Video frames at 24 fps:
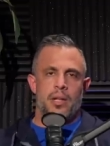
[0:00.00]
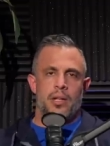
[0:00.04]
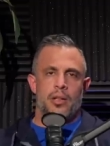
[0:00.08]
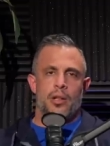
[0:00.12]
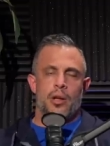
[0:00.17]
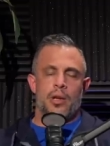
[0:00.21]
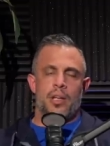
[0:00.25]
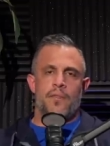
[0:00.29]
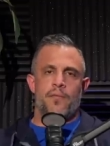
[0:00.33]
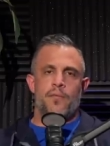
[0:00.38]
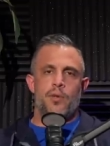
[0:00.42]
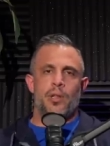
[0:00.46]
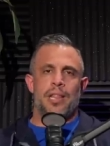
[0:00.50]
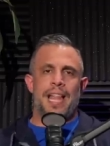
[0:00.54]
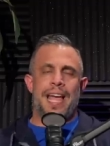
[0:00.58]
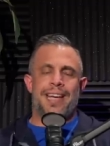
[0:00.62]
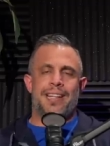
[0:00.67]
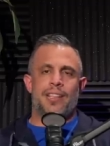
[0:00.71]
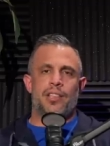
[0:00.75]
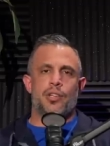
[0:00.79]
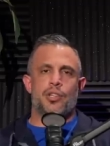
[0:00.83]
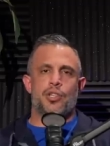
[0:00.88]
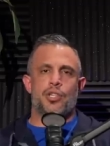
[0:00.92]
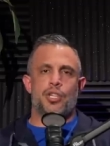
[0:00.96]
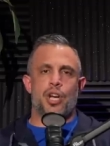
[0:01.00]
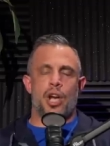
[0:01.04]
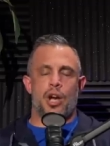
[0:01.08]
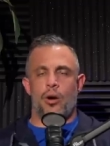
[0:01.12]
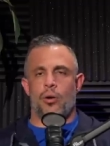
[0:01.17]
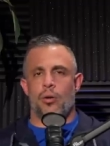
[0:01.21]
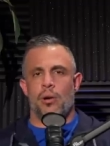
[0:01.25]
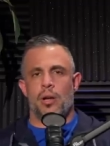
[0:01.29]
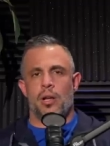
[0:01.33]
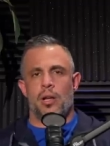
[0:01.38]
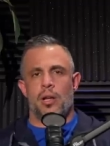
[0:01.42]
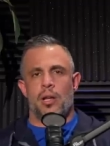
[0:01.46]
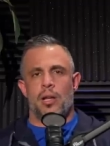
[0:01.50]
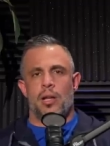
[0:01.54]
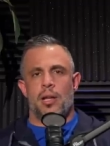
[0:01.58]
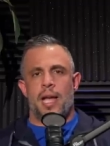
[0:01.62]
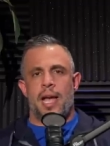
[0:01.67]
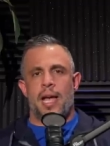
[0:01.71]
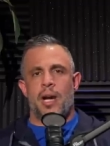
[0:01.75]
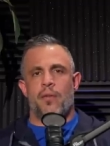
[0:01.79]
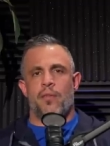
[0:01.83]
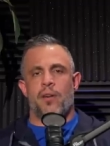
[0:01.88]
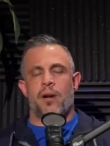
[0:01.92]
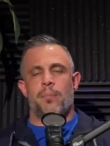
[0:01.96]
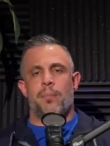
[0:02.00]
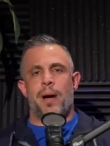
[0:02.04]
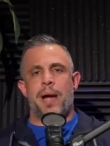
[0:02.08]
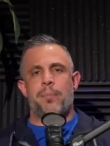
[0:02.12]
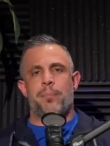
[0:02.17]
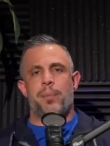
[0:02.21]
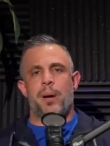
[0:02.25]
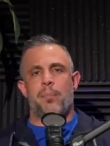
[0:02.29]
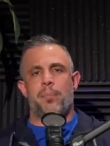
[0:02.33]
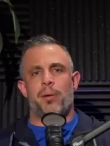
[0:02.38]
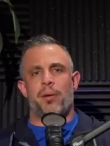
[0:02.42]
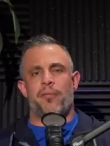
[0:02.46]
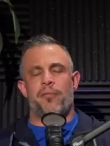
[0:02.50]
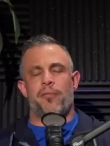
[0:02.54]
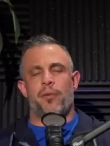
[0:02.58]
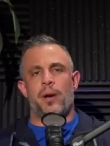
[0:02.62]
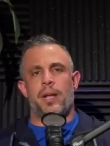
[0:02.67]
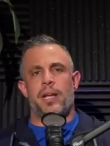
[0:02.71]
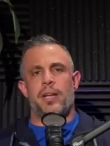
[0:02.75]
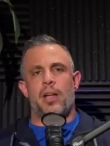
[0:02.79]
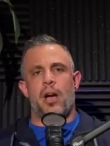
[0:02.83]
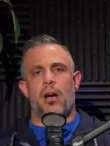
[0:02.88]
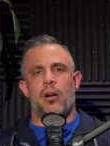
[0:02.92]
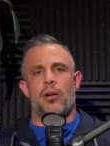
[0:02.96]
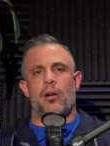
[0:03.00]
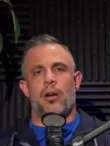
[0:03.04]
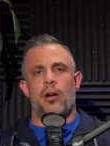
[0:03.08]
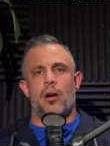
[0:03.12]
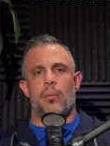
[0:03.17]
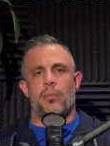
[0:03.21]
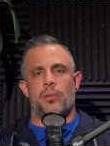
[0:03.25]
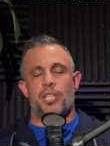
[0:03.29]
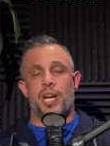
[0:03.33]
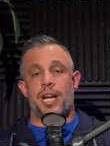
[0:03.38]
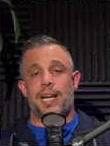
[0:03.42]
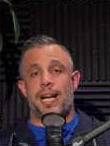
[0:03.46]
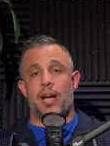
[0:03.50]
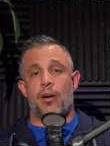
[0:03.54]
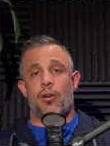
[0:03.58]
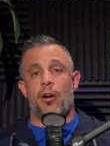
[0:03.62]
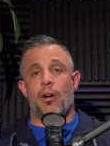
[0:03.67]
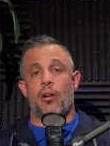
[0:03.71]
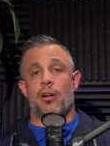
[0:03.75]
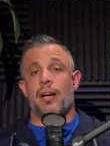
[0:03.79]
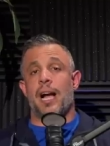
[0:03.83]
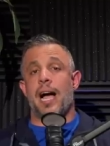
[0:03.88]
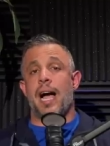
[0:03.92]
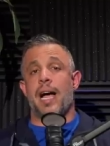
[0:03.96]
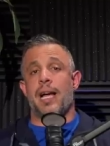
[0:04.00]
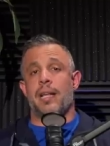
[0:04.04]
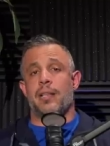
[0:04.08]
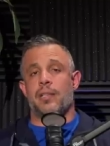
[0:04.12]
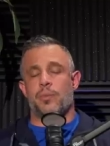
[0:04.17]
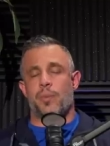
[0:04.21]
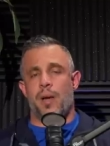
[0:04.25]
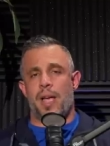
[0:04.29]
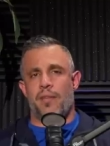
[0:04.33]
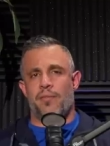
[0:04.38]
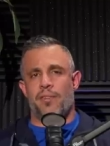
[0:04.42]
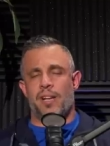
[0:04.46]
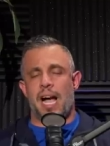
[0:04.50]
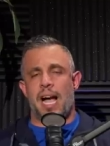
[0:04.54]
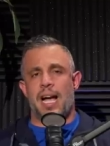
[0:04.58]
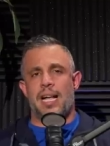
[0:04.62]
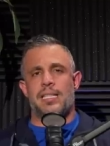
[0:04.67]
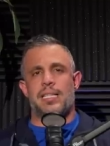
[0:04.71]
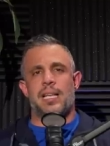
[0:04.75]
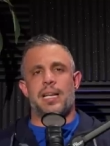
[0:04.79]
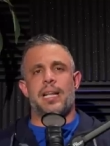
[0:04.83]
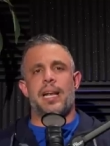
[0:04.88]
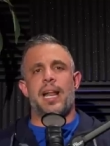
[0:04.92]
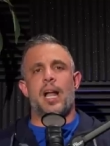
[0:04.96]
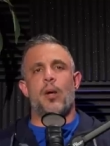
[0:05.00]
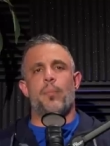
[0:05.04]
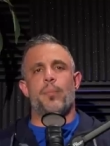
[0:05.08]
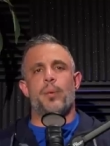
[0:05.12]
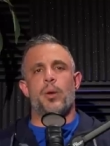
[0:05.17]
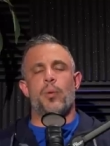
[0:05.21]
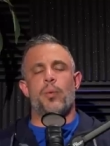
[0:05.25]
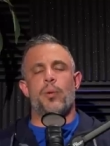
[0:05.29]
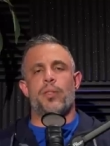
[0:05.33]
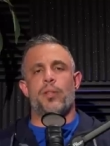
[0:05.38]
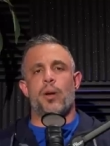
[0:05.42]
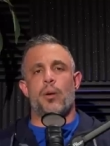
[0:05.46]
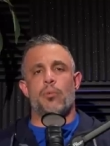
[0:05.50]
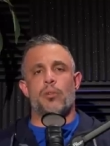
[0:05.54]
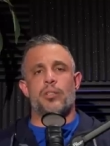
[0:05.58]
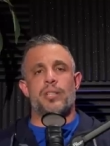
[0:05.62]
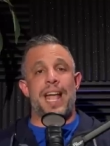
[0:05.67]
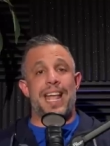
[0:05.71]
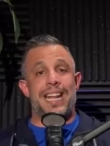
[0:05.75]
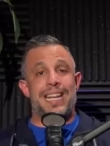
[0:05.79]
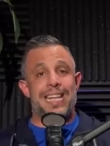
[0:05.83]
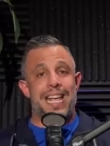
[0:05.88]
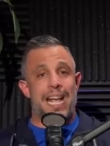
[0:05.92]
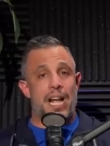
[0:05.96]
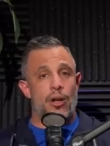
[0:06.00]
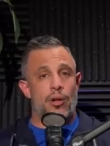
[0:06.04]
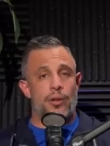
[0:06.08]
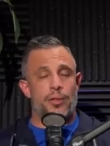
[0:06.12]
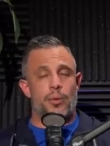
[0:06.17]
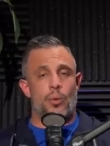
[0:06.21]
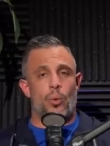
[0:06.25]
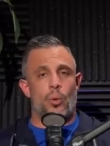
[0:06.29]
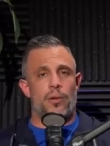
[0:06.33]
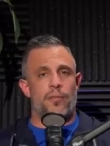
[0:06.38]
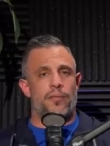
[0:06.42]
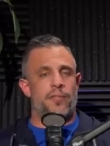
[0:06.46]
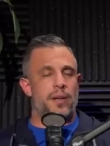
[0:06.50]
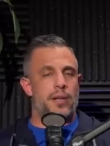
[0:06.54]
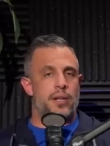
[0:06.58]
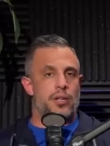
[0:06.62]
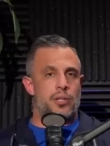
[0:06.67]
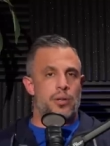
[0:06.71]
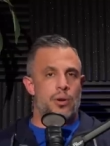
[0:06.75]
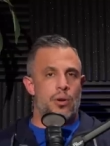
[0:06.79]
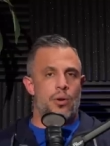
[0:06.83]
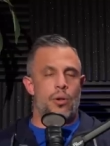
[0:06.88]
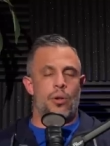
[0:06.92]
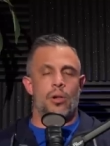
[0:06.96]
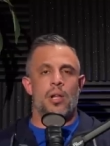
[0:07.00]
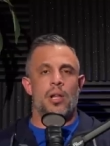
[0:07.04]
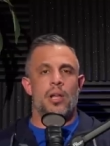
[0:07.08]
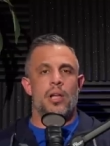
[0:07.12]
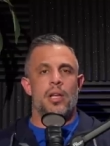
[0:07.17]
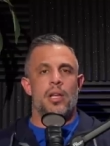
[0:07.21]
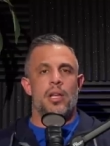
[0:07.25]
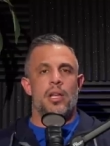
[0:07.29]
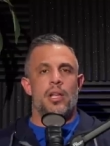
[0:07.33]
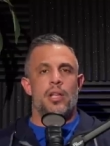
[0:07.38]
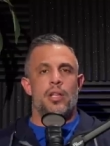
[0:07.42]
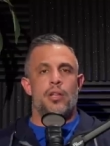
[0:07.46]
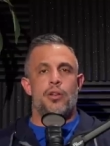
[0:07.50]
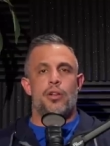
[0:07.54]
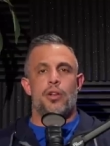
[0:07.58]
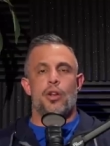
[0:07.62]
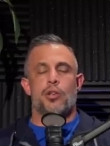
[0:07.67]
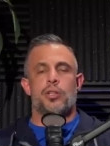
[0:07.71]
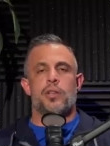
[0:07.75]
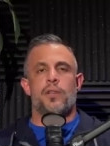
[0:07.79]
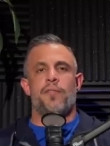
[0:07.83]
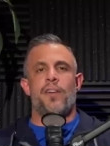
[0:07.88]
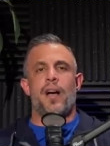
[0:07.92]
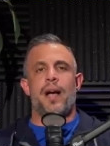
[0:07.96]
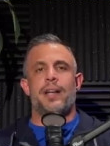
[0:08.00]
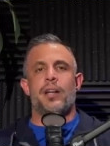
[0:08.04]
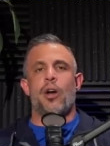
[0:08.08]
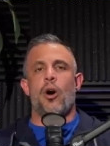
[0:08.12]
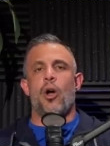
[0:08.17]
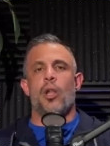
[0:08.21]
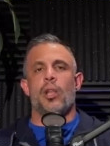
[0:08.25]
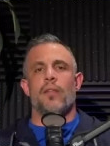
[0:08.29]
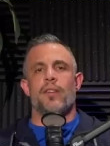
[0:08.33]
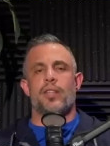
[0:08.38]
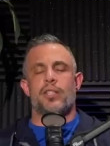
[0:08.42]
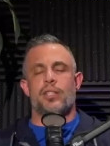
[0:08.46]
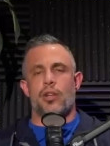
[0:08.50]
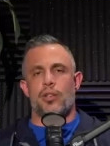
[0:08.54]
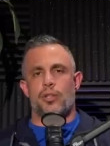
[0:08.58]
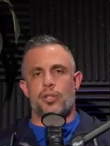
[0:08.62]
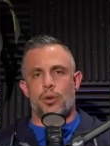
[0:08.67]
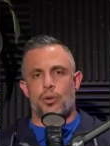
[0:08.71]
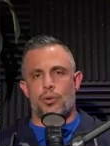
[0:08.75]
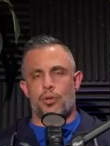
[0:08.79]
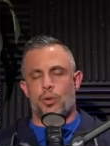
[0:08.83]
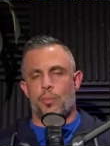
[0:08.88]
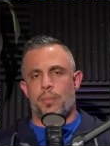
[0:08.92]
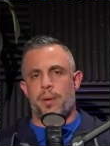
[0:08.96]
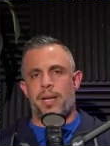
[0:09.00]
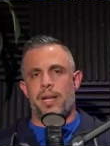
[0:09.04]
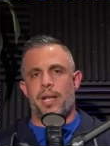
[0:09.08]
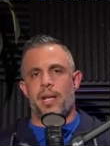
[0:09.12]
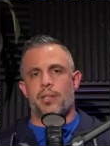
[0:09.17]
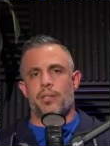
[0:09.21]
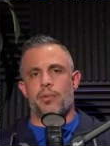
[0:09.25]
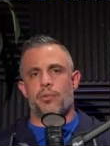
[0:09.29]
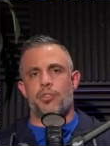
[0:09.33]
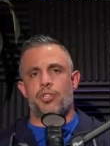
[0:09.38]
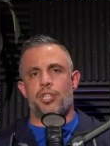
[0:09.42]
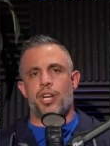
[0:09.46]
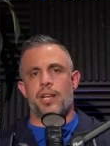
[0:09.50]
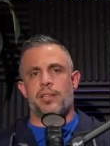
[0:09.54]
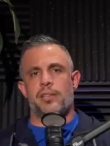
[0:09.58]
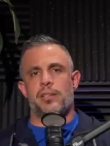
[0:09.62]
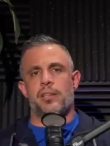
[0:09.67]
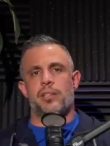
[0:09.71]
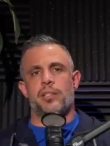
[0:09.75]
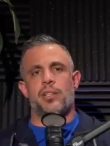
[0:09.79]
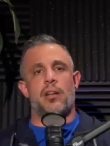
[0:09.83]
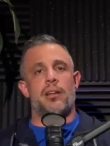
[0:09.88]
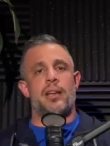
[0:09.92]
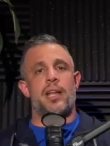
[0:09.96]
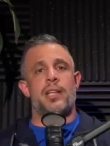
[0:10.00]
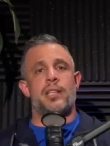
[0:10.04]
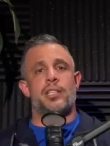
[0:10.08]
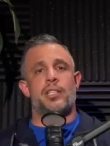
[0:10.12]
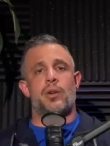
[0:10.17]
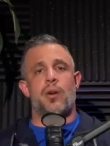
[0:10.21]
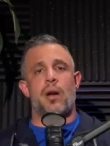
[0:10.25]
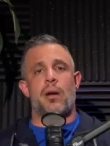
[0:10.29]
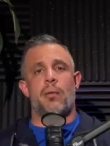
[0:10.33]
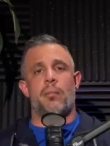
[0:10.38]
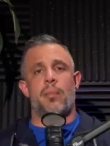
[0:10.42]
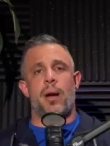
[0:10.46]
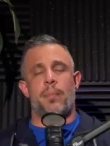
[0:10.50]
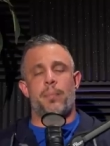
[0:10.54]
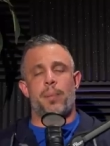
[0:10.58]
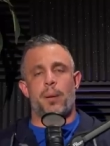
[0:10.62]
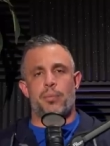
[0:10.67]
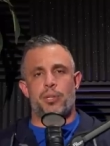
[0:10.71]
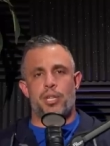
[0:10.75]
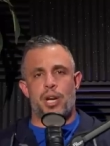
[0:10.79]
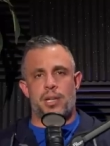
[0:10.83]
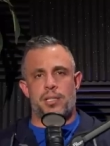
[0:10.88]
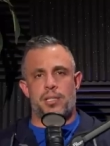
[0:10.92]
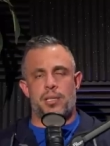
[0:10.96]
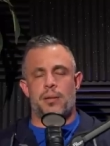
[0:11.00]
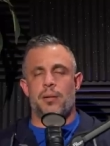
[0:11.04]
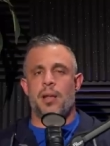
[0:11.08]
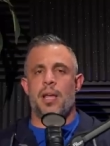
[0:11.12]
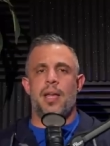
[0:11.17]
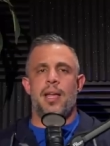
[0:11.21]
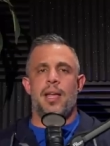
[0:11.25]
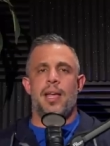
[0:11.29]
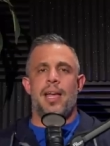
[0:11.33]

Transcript: Look, if you like this show, head over to mind pump free dot com. Check out our guides. We have guides that can help you with almost any health or fitness goal. You can also find all of us on social media. So Justin is on Instagram at MindPumpJustin.